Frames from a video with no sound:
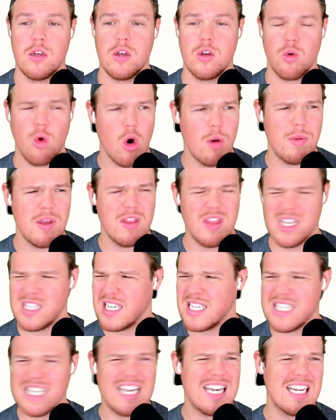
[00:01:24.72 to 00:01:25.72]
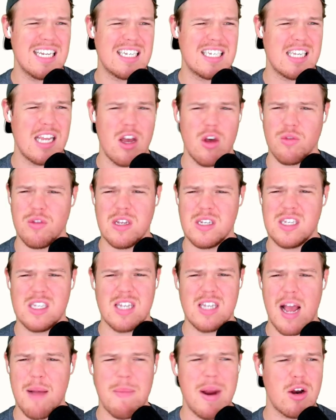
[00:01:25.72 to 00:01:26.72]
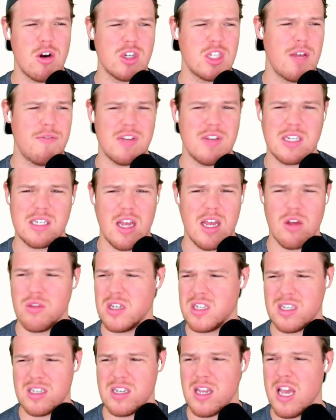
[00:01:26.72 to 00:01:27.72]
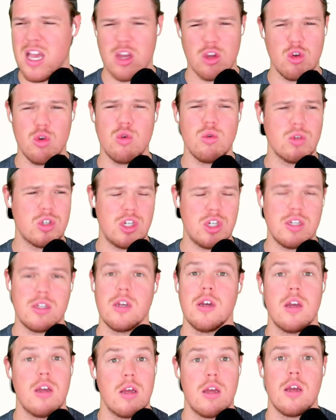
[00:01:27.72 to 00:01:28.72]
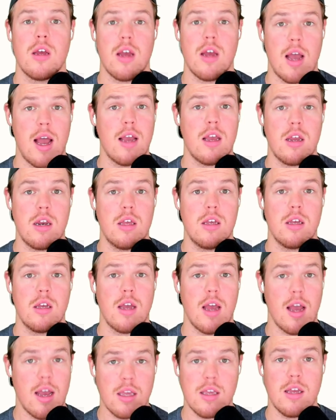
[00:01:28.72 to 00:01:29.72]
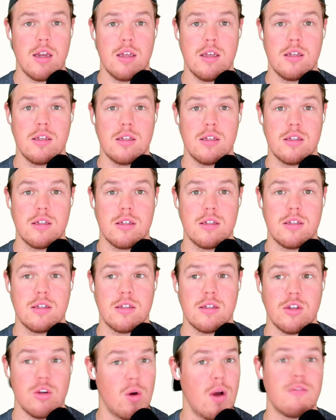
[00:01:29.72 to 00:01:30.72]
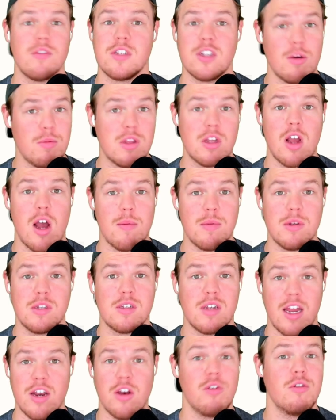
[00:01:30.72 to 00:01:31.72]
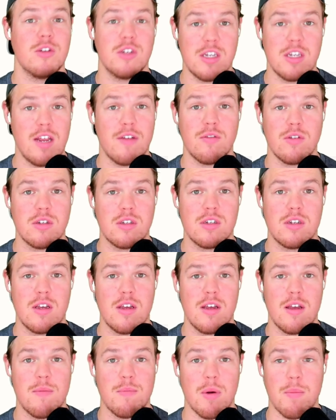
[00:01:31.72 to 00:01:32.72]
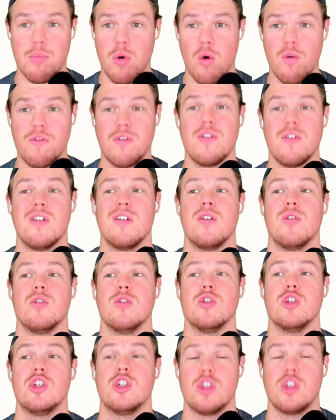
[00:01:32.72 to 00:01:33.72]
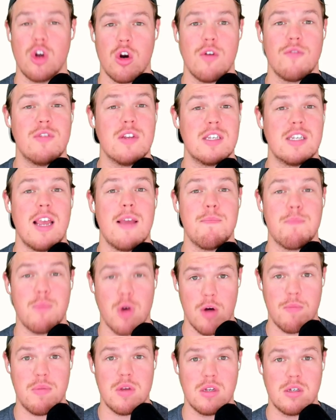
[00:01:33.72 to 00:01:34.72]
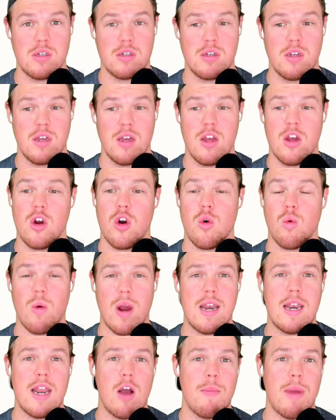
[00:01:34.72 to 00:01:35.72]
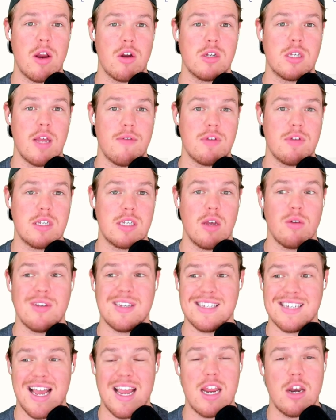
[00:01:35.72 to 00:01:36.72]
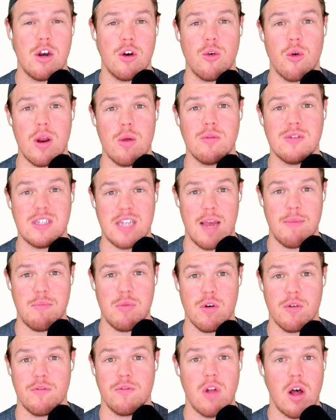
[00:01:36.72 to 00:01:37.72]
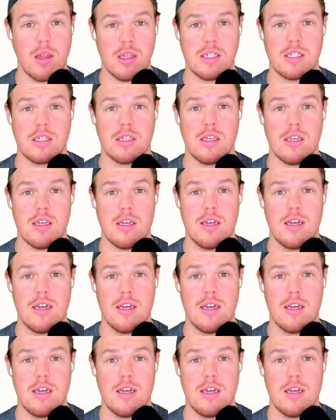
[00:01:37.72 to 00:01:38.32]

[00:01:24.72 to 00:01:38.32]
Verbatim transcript: Corbin, this isn't an Excel. This is not Microsoft Excel. This is Google Sheets. I get it. I get it. You don't have to tell me the comments. I know there's a difference, but both serve the same purpose. Right now, Microsoft Excel does not integrate with Zapier flawlessly.